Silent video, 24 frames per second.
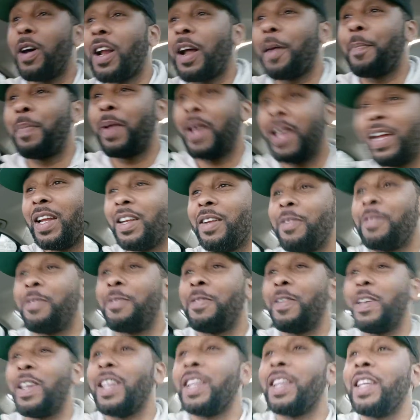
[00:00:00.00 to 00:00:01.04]
I paid the
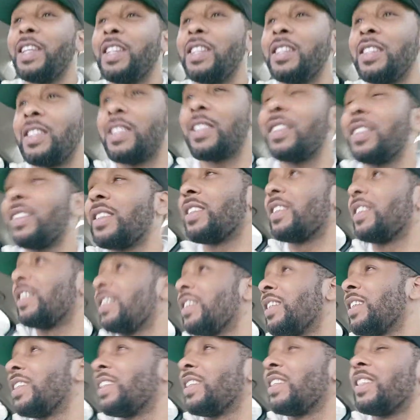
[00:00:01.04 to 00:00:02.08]
fees.
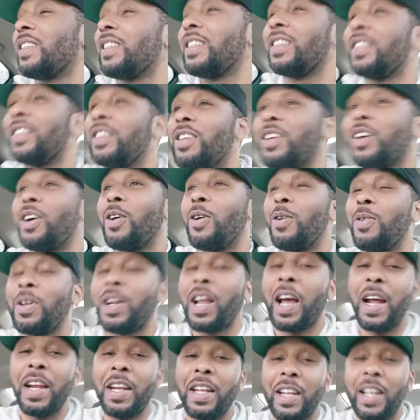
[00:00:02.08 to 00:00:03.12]

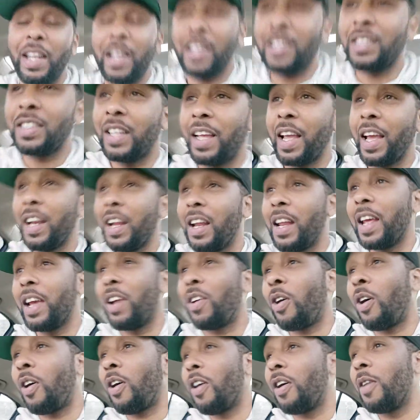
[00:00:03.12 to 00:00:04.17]
90 days later, they
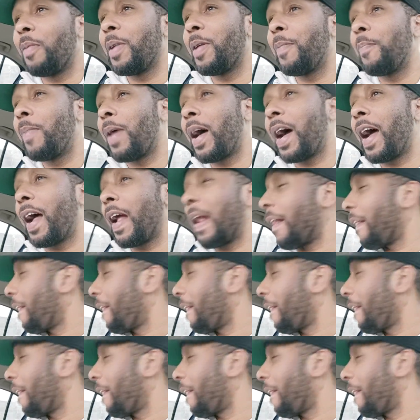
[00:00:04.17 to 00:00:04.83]
called me back.